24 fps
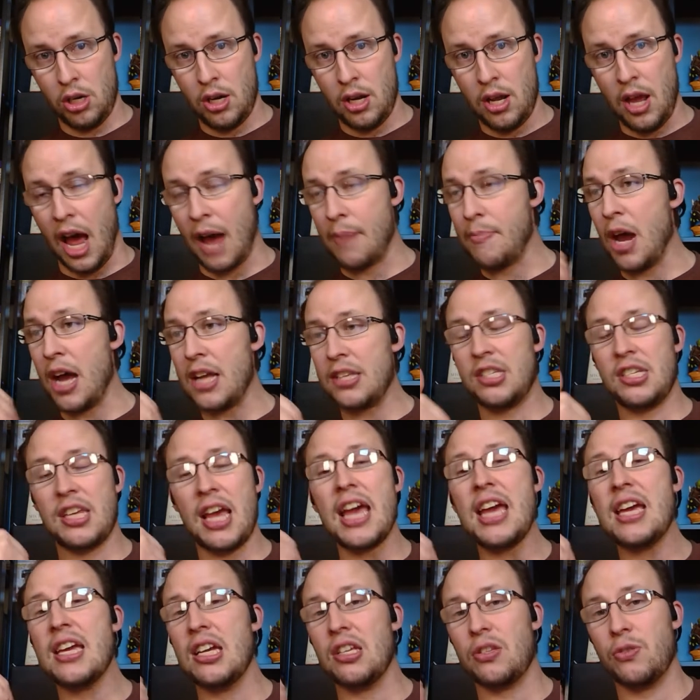I'm not
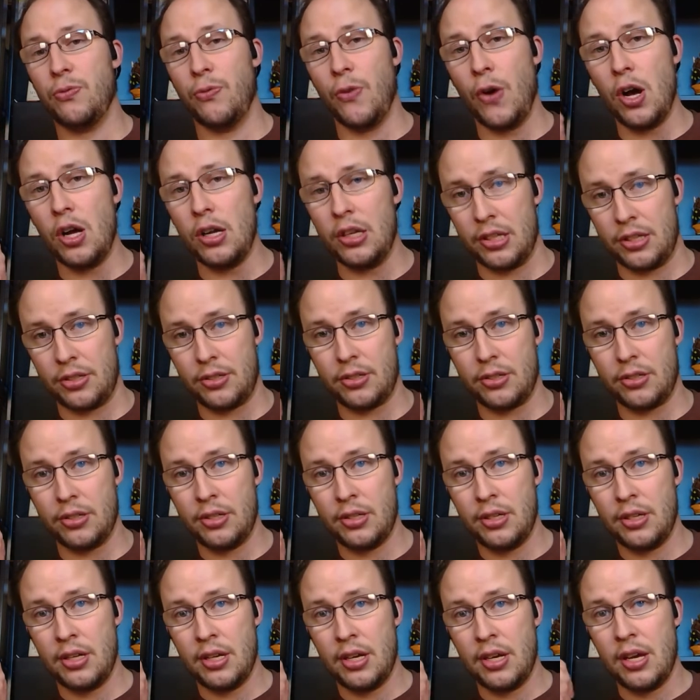saying it's false.
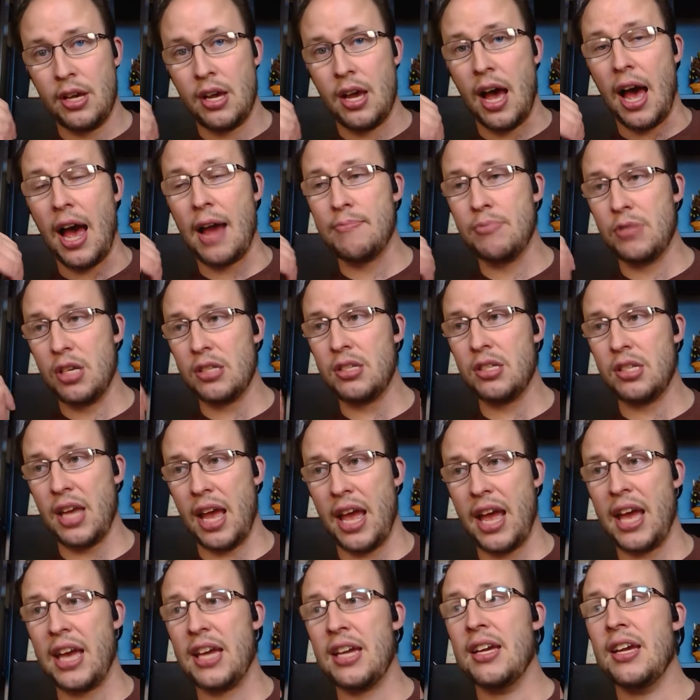I'm just
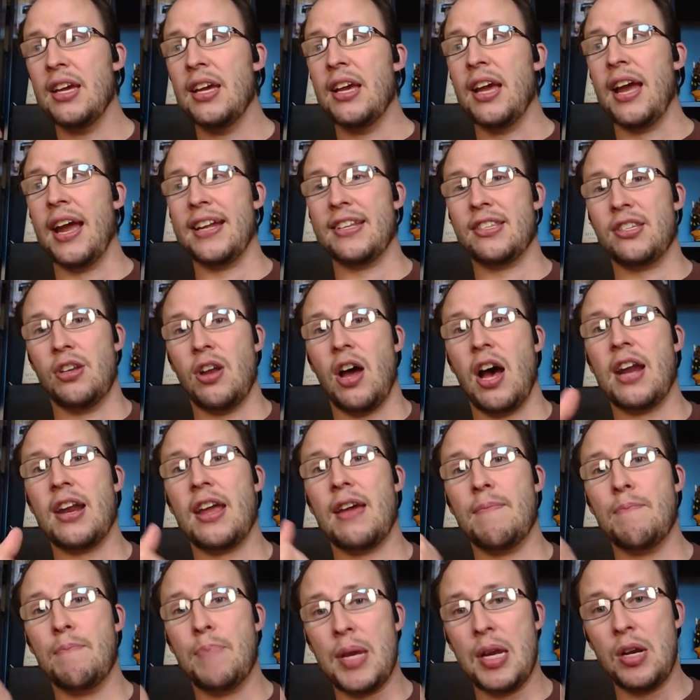saying it's not
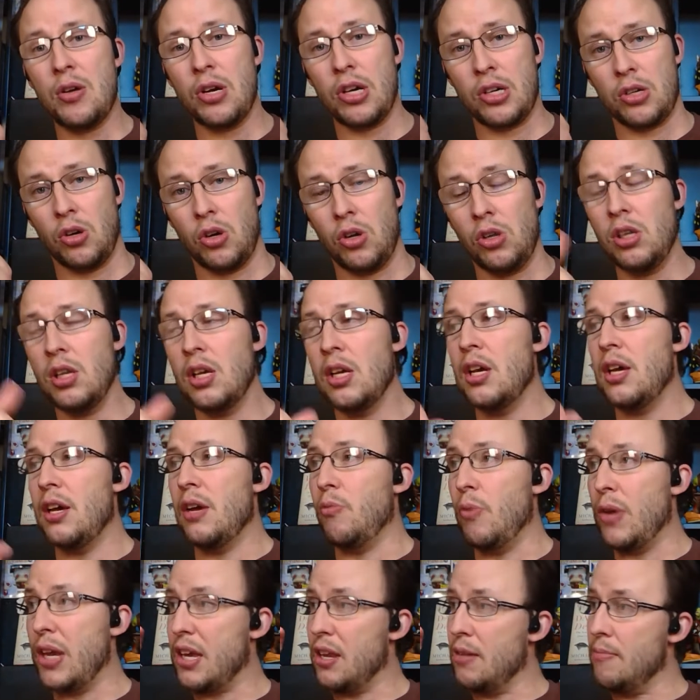empirical.
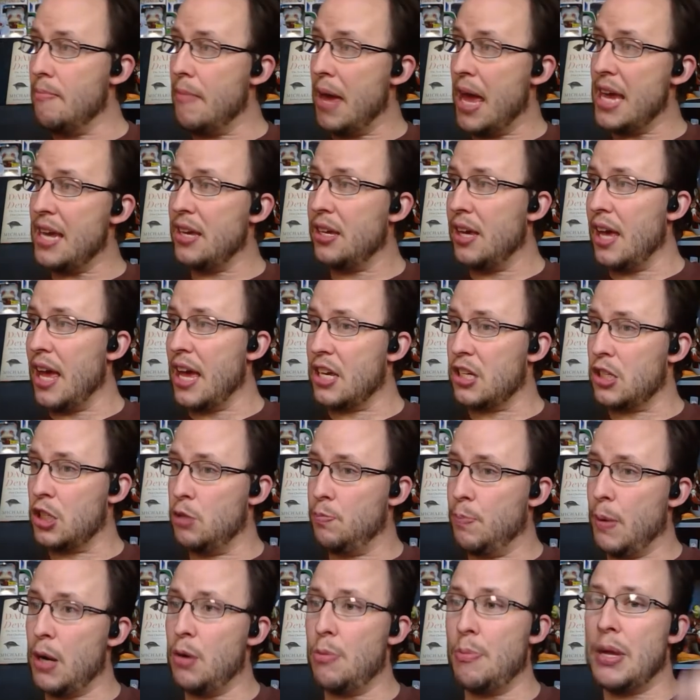We can make
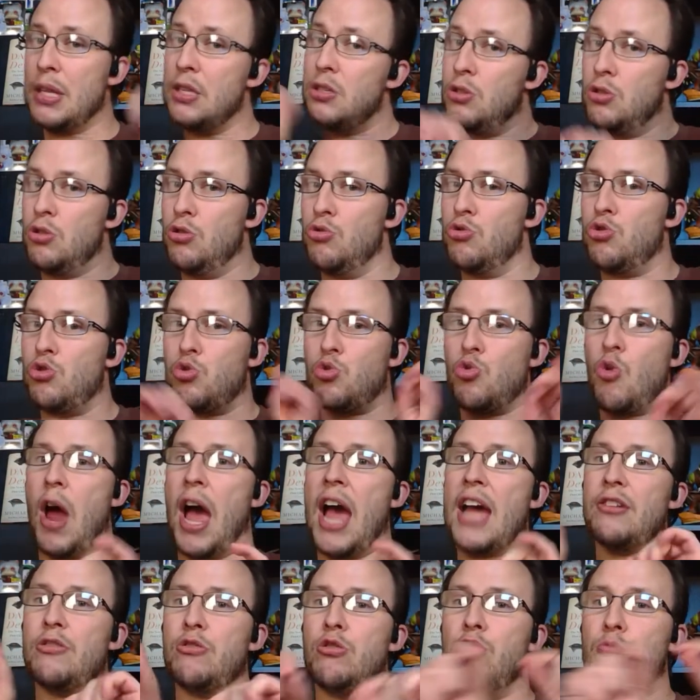experiments to
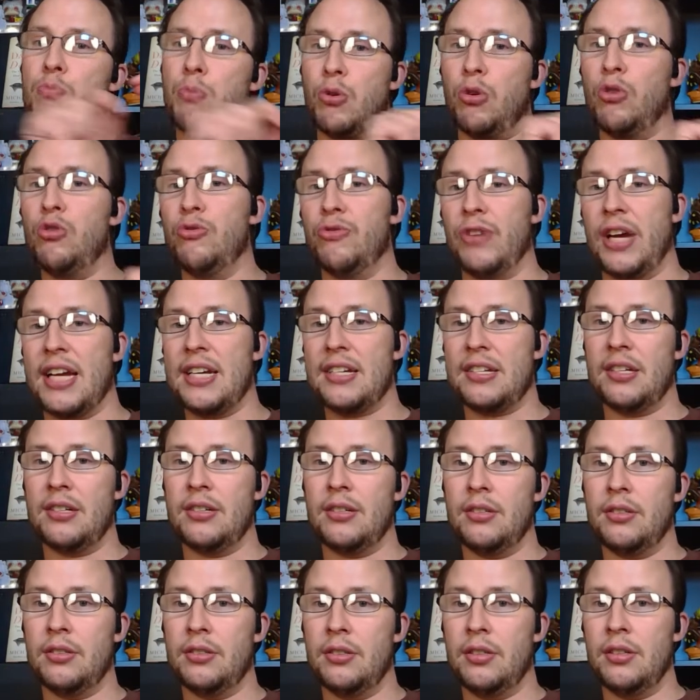try to prove it.
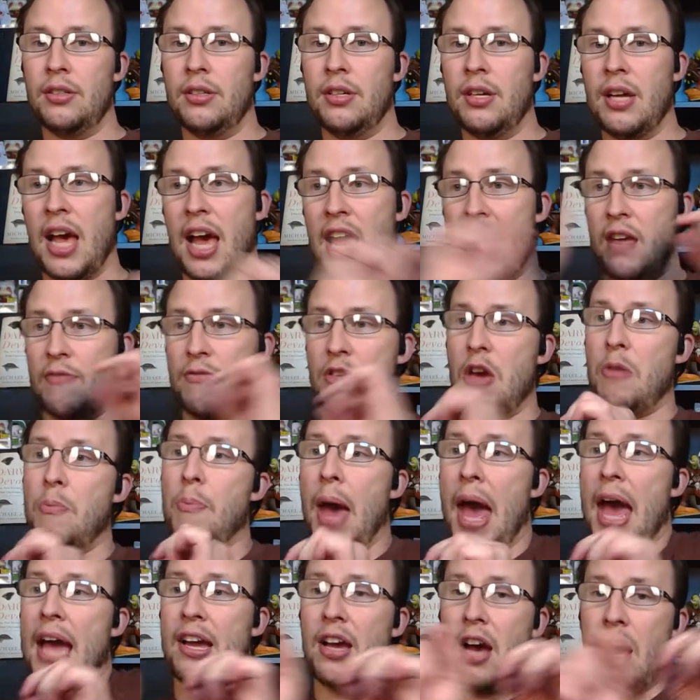And if they
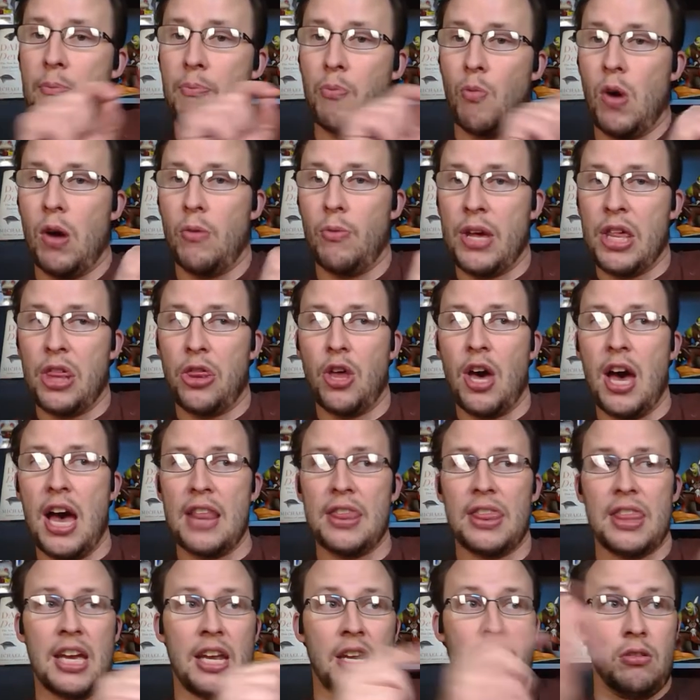back up what we thought,
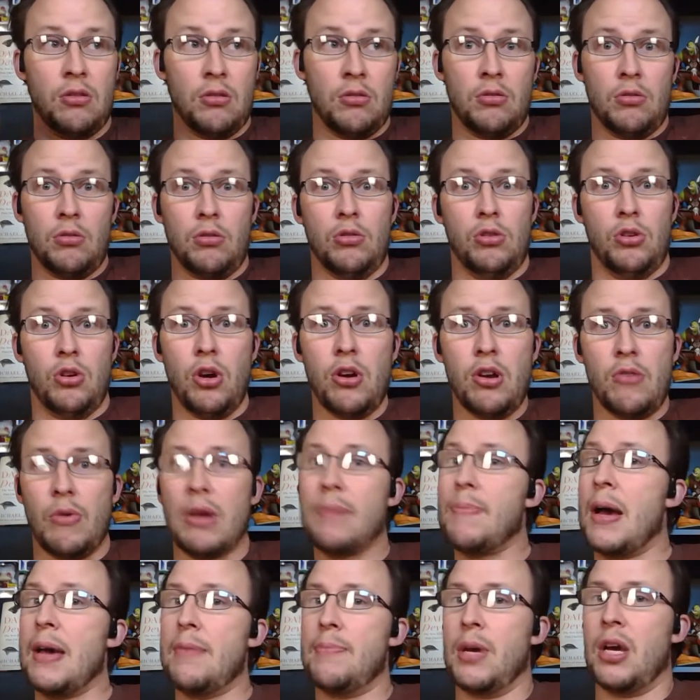then good, we
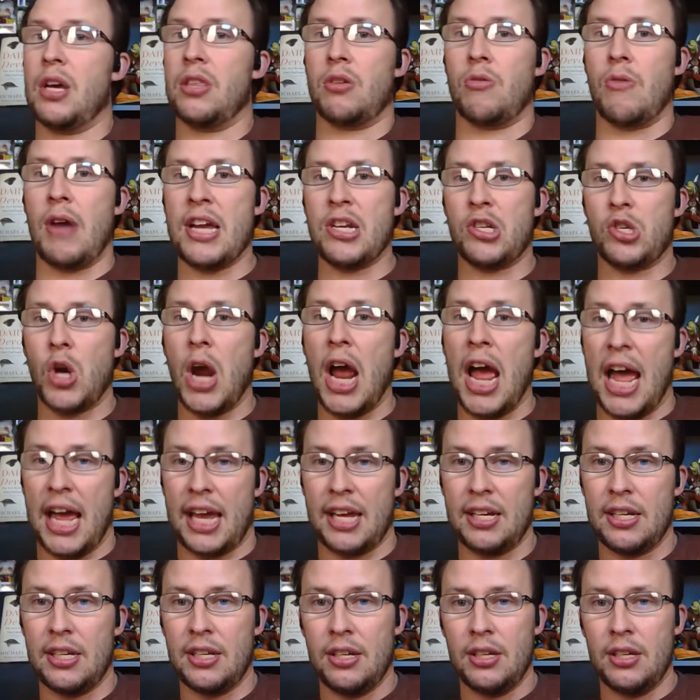might be on the right track.